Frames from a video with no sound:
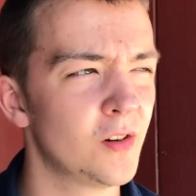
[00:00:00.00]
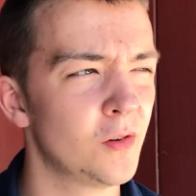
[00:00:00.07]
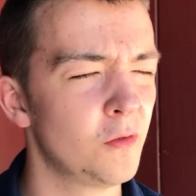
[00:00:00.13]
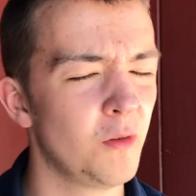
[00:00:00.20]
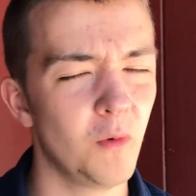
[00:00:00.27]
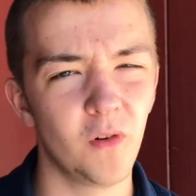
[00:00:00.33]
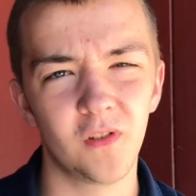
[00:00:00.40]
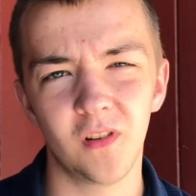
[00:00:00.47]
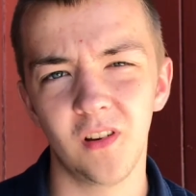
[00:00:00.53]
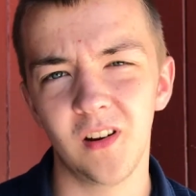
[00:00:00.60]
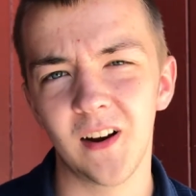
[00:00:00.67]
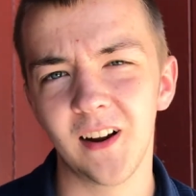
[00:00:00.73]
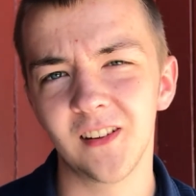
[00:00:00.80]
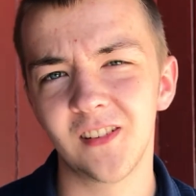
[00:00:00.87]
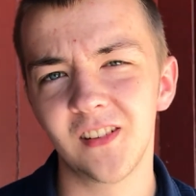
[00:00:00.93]
we moved to the
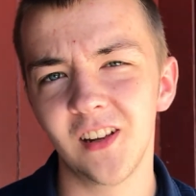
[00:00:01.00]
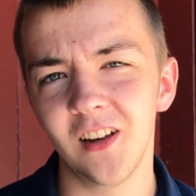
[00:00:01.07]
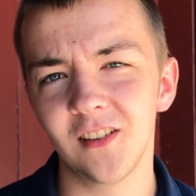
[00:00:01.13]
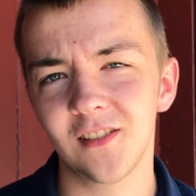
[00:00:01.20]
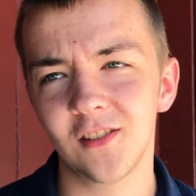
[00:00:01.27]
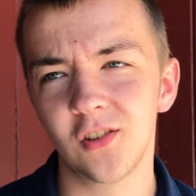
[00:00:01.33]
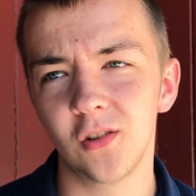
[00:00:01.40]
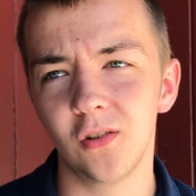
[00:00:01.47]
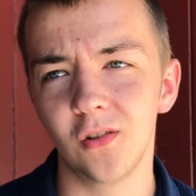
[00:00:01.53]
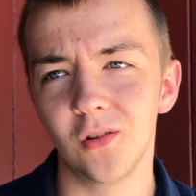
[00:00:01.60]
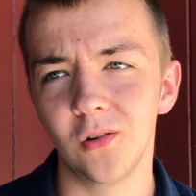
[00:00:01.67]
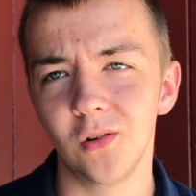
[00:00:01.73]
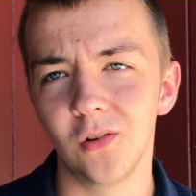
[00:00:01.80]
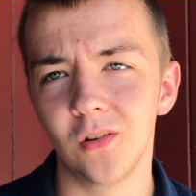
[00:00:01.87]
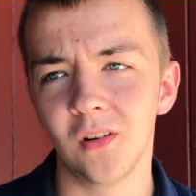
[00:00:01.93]
United States
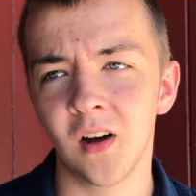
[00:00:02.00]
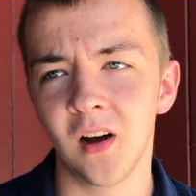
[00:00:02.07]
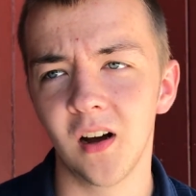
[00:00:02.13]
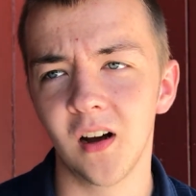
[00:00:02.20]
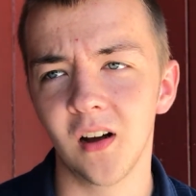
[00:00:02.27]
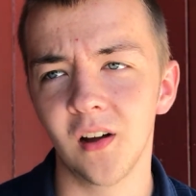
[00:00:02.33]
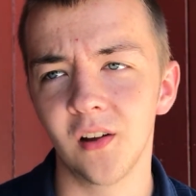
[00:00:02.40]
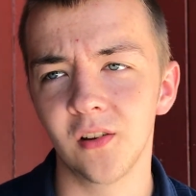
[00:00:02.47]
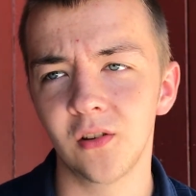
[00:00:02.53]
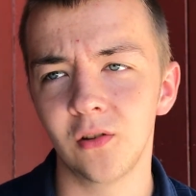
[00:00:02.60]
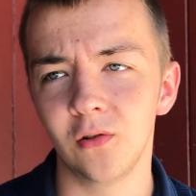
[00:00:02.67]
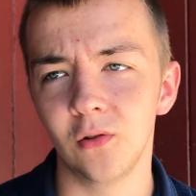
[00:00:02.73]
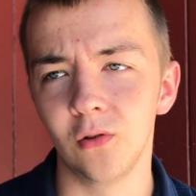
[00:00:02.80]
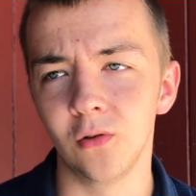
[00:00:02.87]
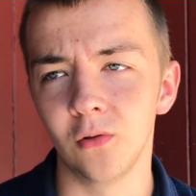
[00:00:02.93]

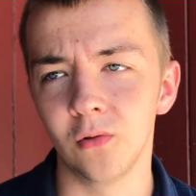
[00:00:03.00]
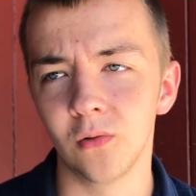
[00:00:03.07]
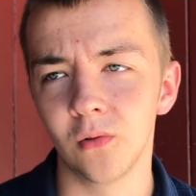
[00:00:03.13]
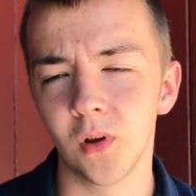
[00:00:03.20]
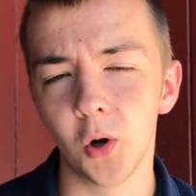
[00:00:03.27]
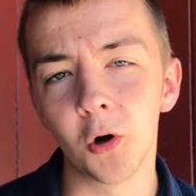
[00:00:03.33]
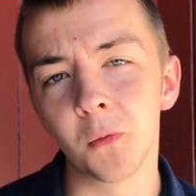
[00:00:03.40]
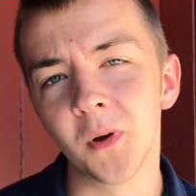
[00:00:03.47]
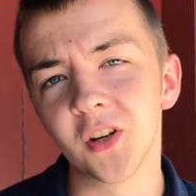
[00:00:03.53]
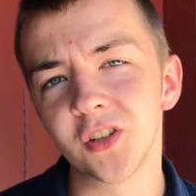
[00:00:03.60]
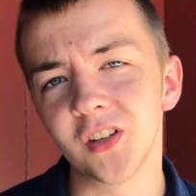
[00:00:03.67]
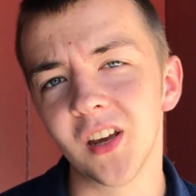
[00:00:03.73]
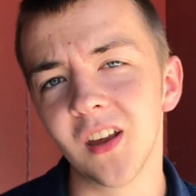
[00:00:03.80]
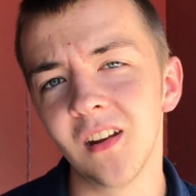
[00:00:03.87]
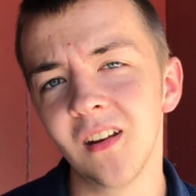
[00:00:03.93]
to Lower
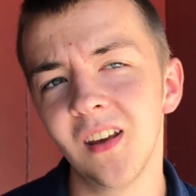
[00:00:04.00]
Michigan,